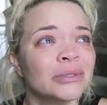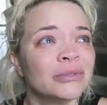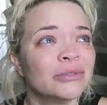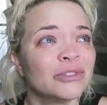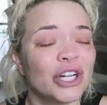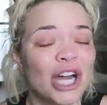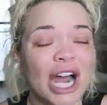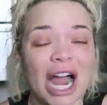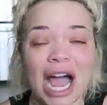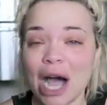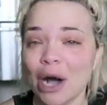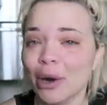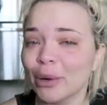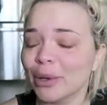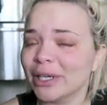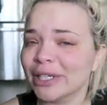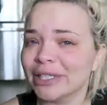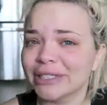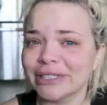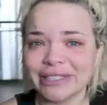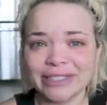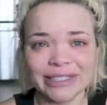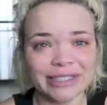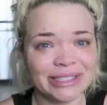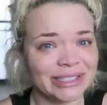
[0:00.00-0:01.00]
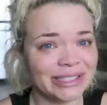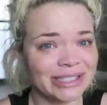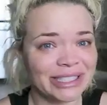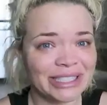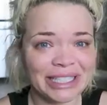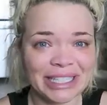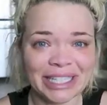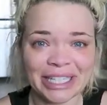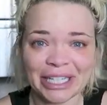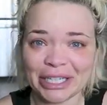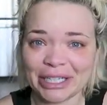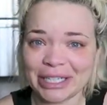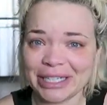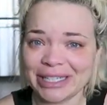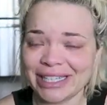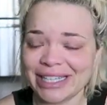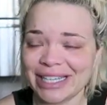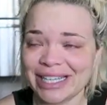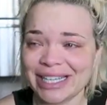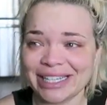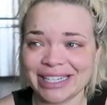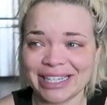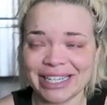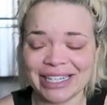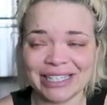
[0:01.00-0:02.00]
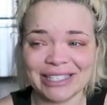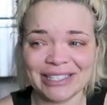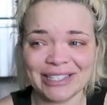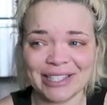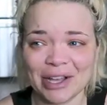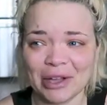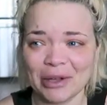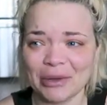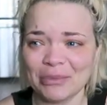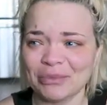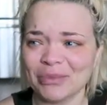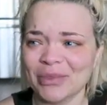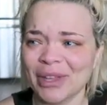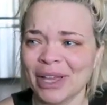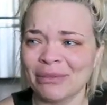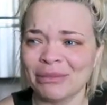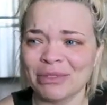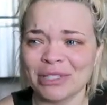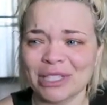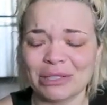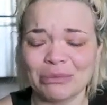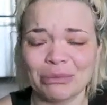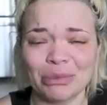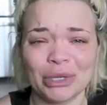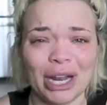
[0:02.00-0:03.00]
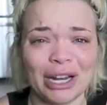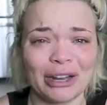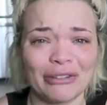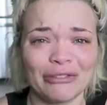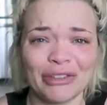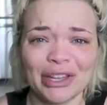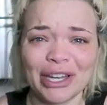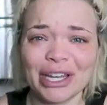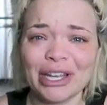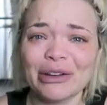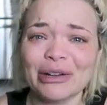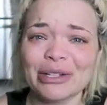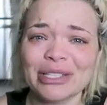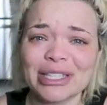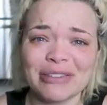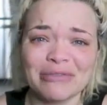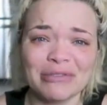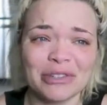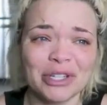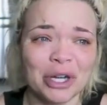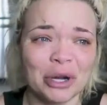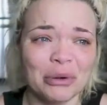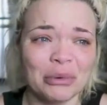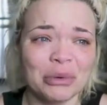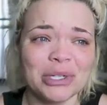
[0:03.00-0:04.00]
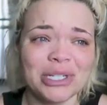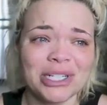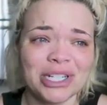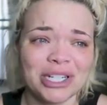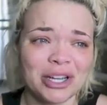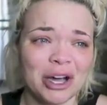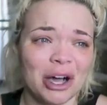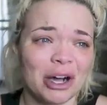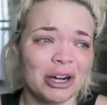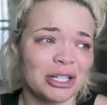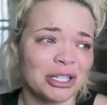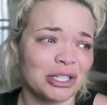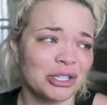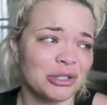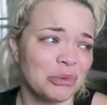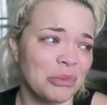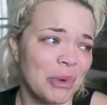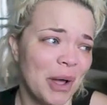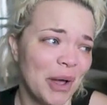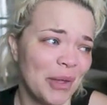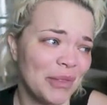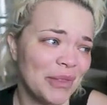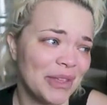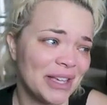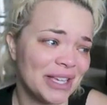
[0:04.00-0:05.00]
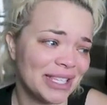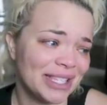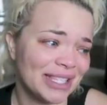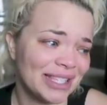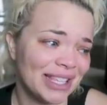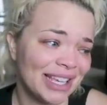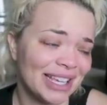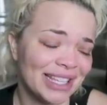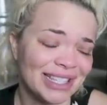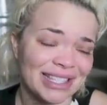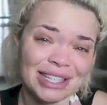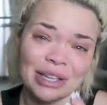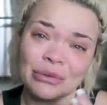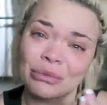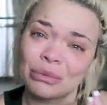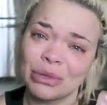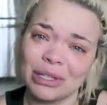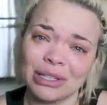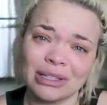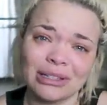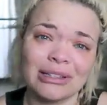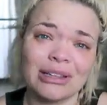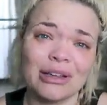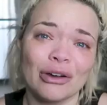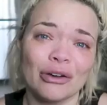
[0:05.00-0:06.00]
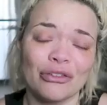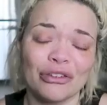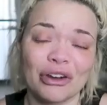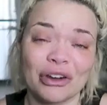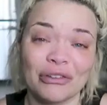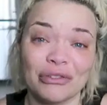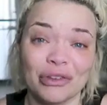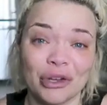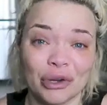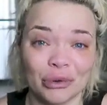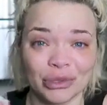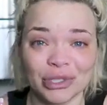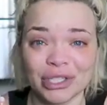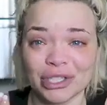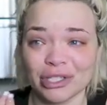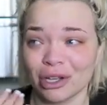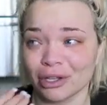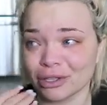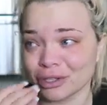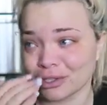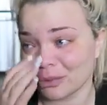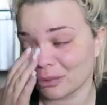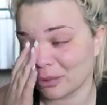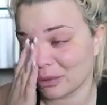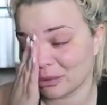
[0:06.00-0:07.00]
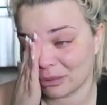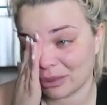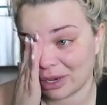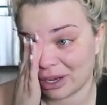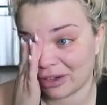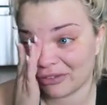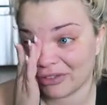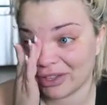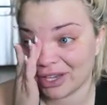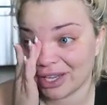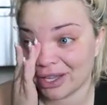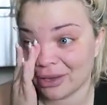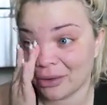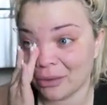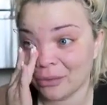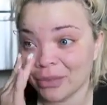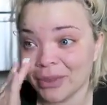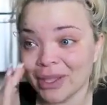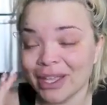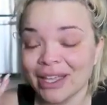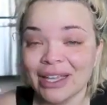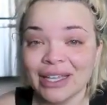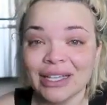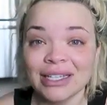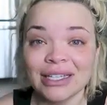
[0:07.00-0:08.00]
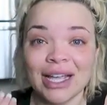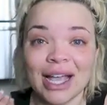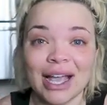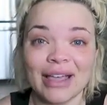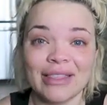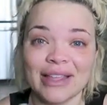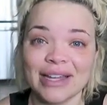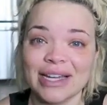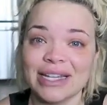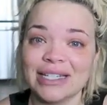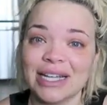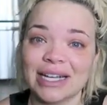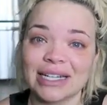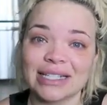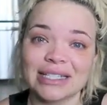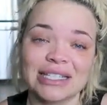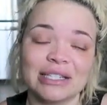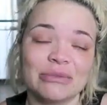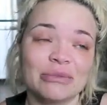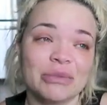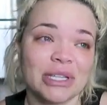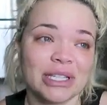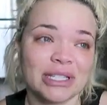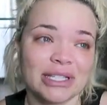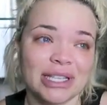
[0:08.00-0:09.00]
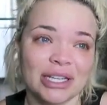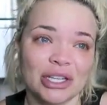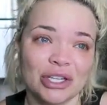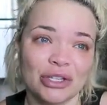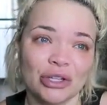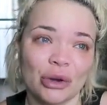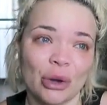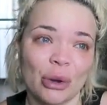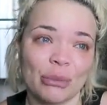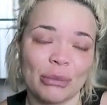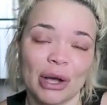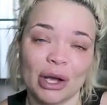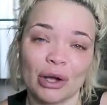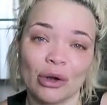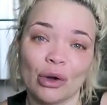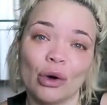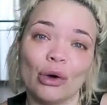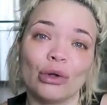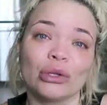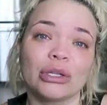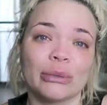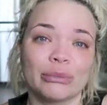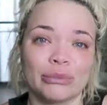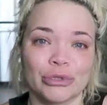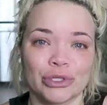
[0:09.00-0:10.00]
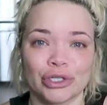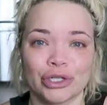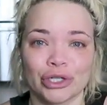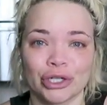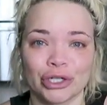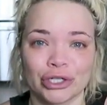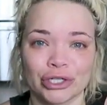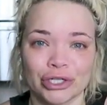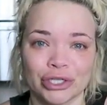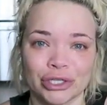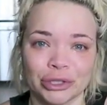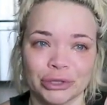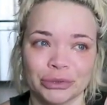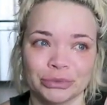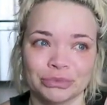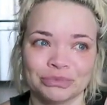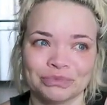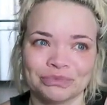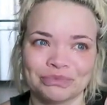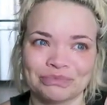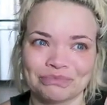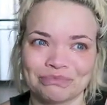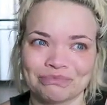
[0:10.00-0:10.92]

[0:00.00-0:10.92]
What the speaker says: for hours, didn't hear anything, and I thought, I'm just gonna put out a video because I have no one to talk to about this. Like, it's completely over, I have no one to talk to. I'm gonna put out a video. And then he texted me and said, you know, I'm not cold, I'm just hurt too.